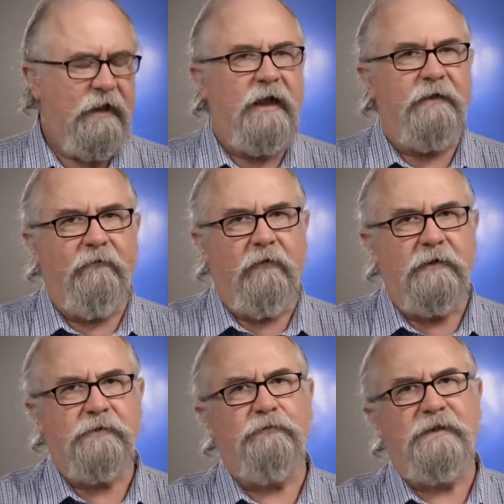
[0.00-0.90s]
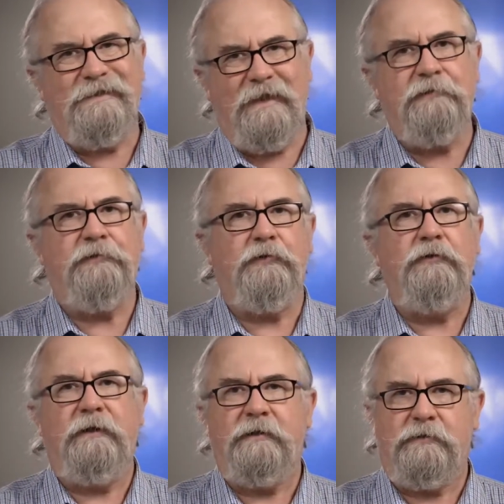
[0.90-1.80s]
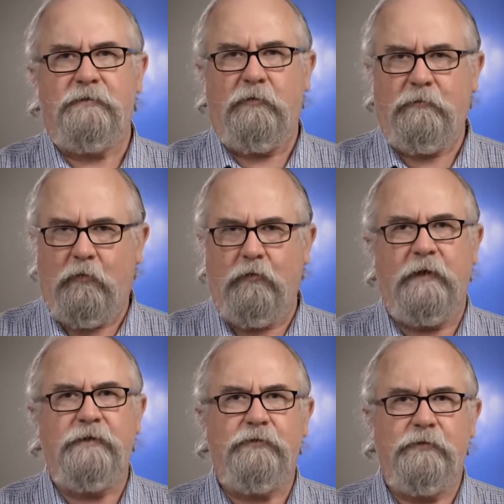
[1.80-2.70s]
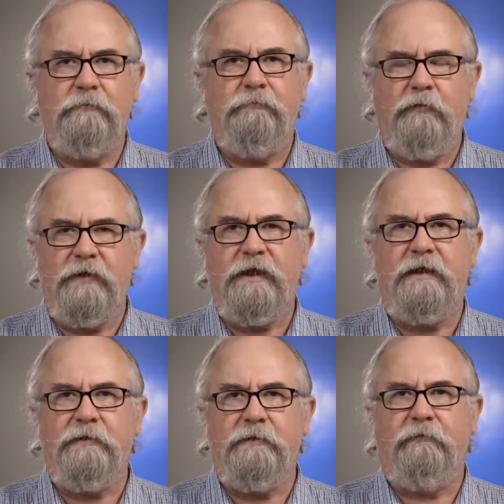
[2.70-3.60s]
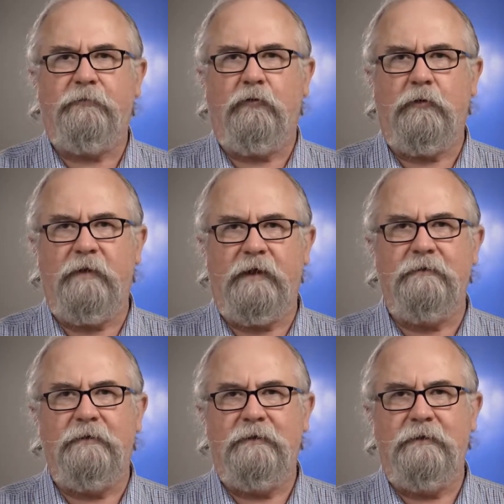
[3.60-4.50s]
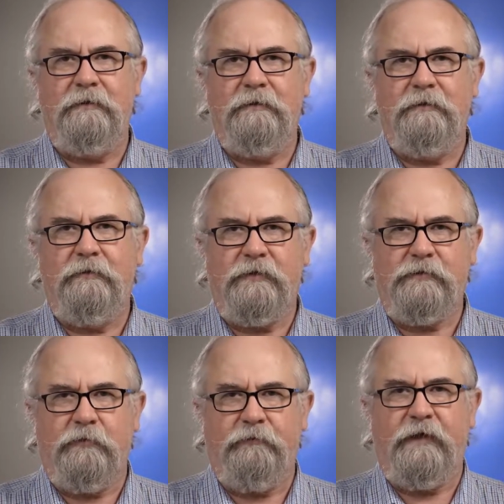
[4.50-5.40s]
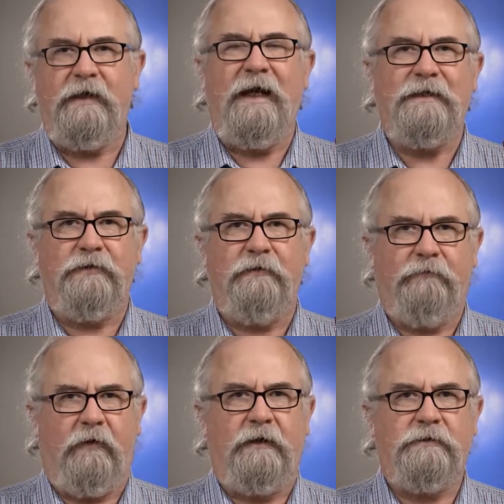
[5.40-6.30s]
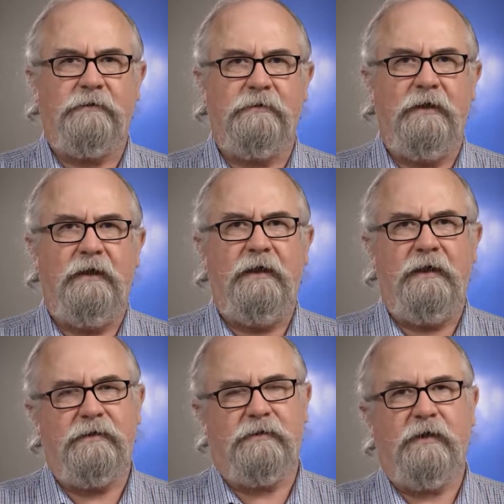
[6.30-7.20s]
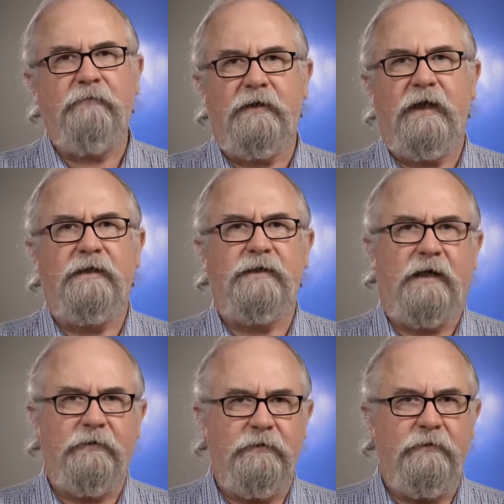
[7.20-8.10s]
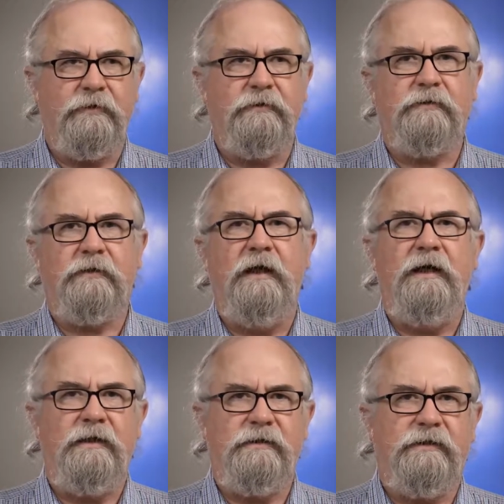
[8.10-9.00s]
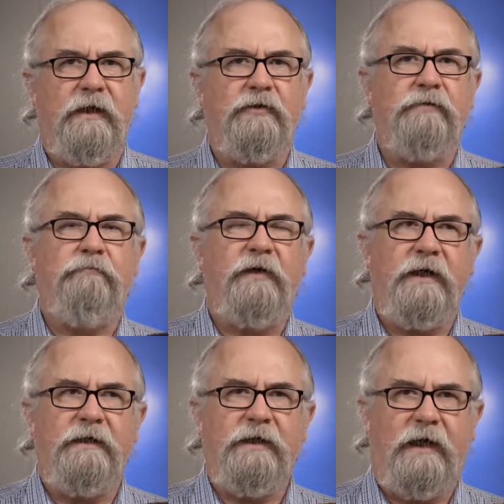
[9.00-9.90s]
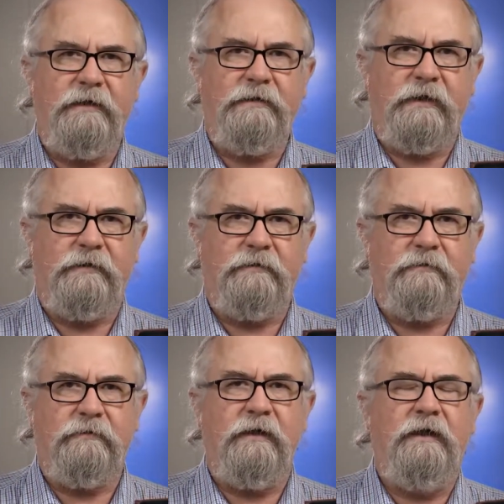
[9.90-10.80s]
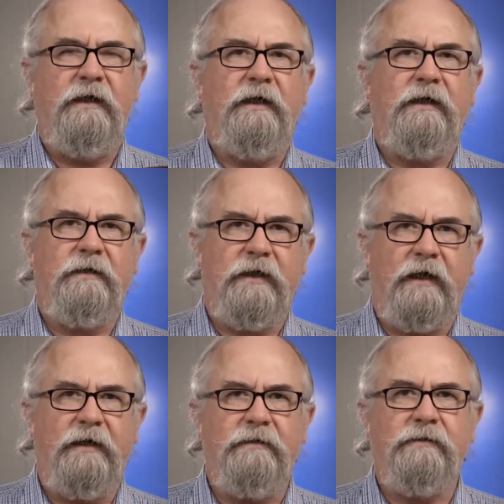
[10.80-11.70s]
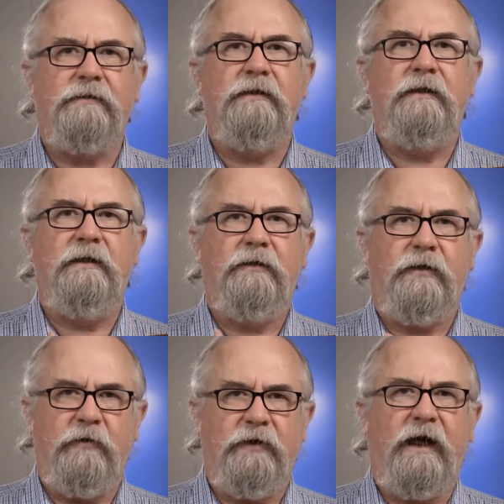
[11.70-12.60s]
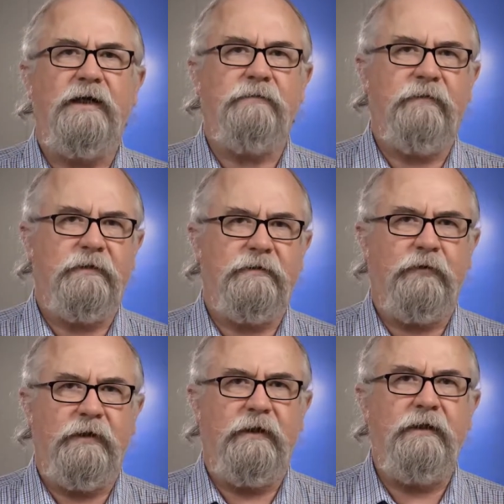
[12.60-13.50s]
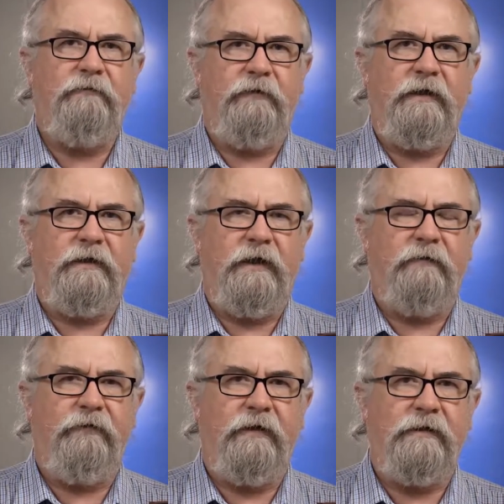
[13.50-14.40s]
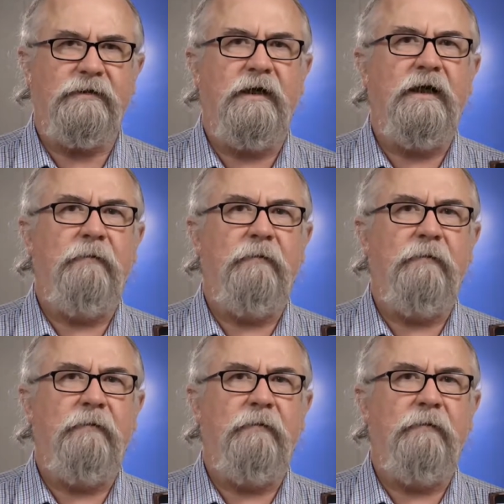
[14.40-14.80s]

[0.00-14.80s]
A device, we tend to, and this is not always true, but we tend to talk about this sort of thing as a device. It's something that has other uses, is intelligent, but it contains sensors, it contains the communication methods that we need for the Internet of Things,